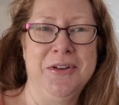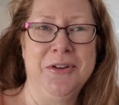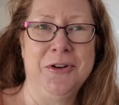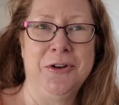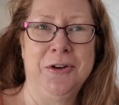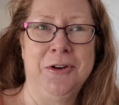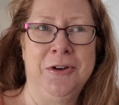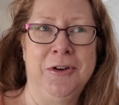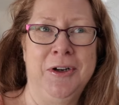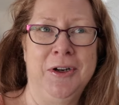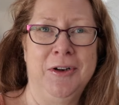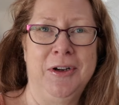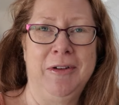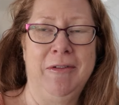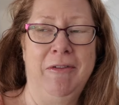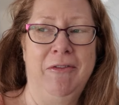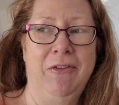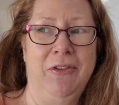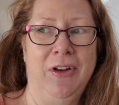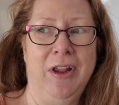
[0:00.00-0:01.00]
Or I could
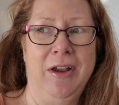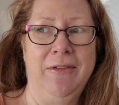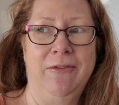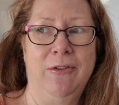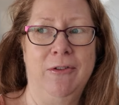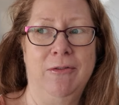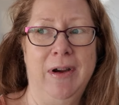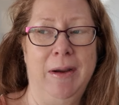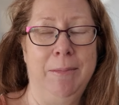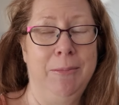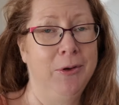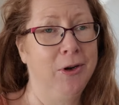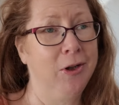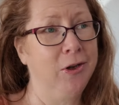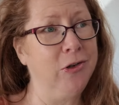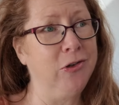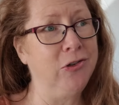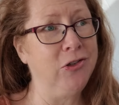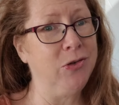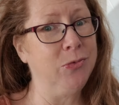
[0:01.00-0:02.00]
have a falafel wrap, but I
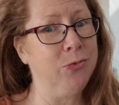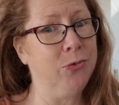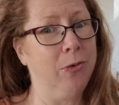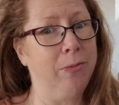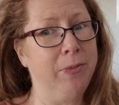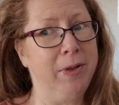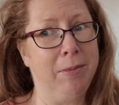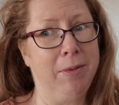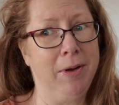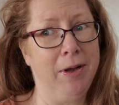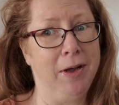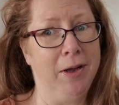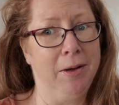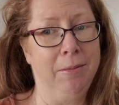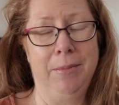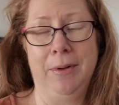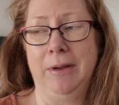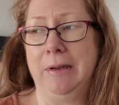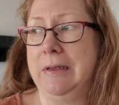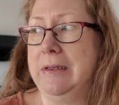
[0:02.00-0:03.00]
usually warm them
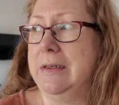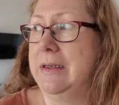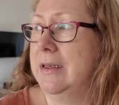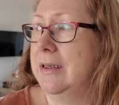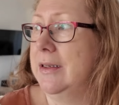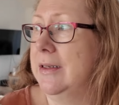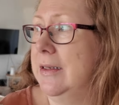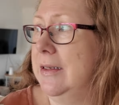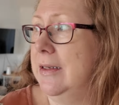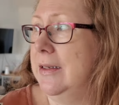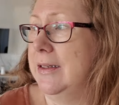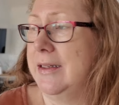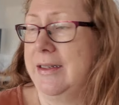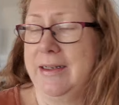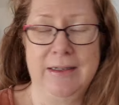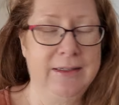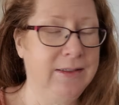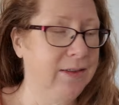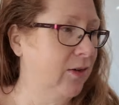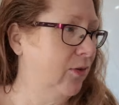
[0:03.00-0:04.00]
up. I
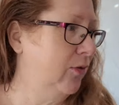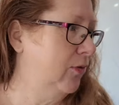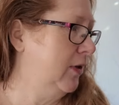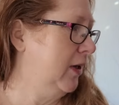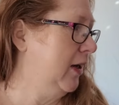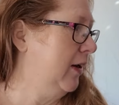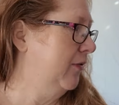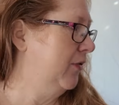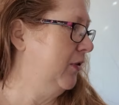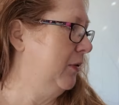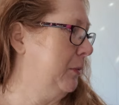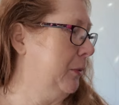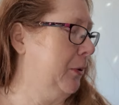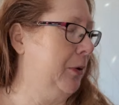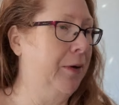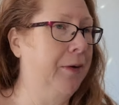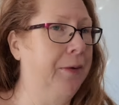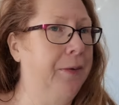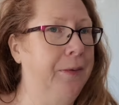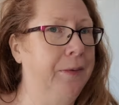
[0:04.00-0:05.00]
guess I could have them
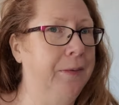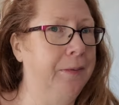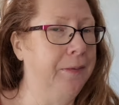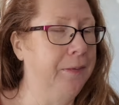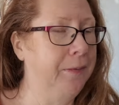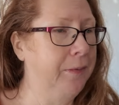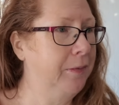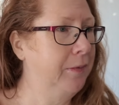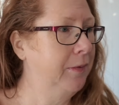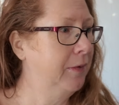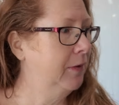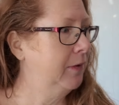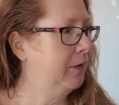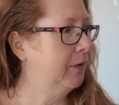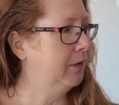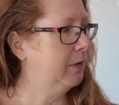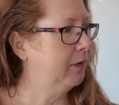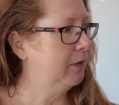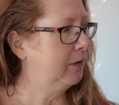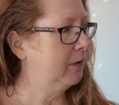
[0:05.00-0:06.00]
cold.
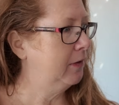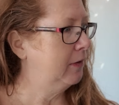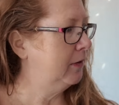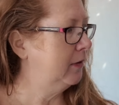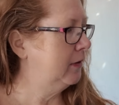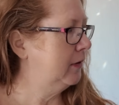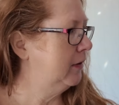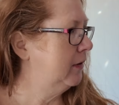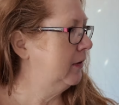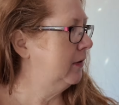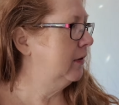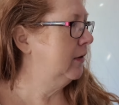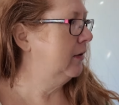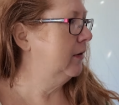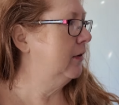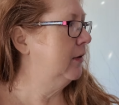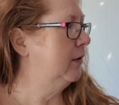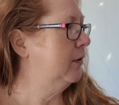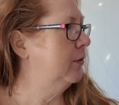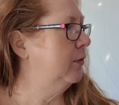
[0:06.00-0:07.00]

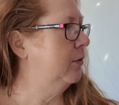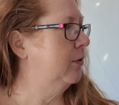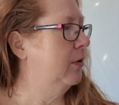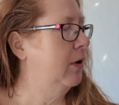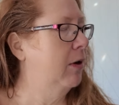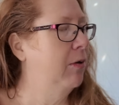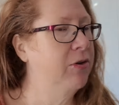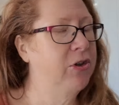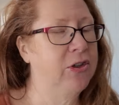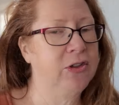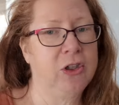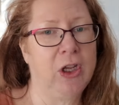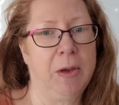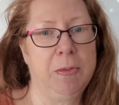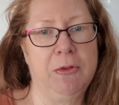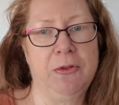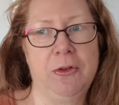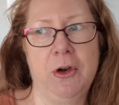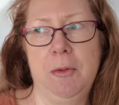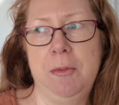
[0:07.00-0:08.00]
Oh, I'll just
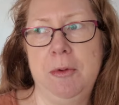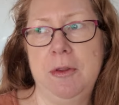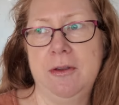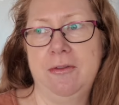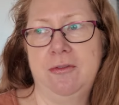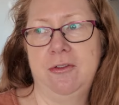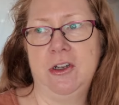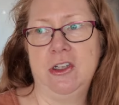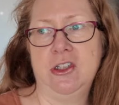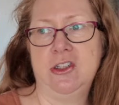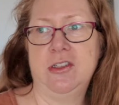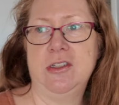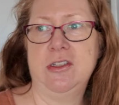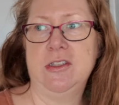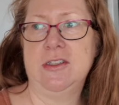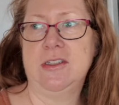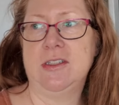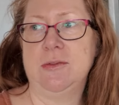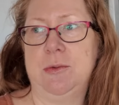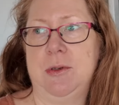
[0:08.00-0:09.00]
have before I open the fridge
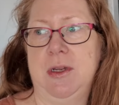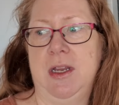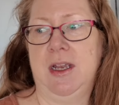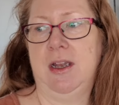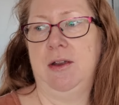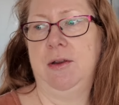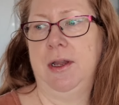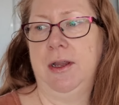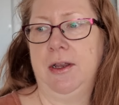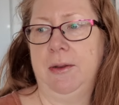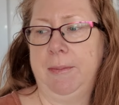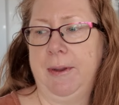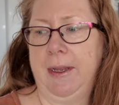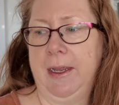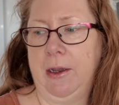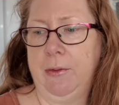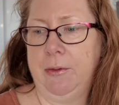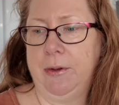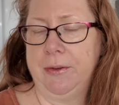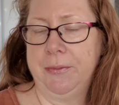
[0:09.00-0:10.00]
since we're out of
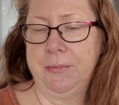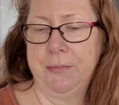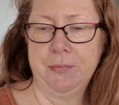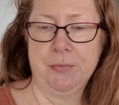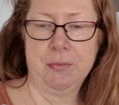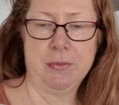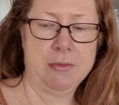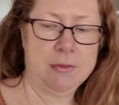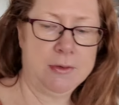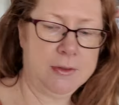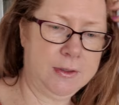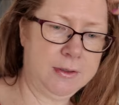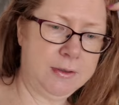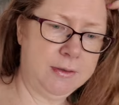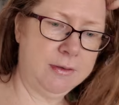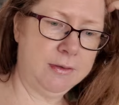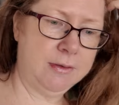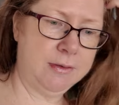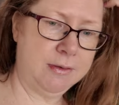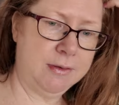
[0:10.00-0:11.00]
power.
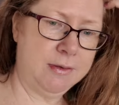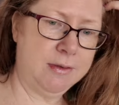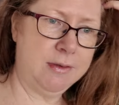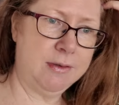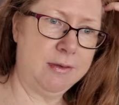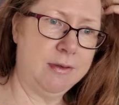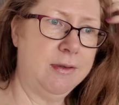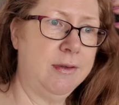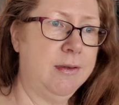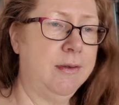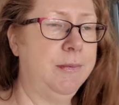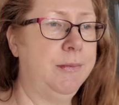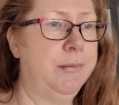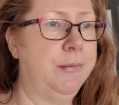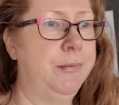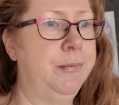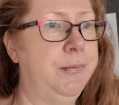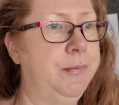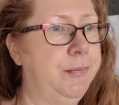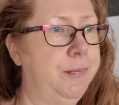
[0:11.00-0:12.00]
Um...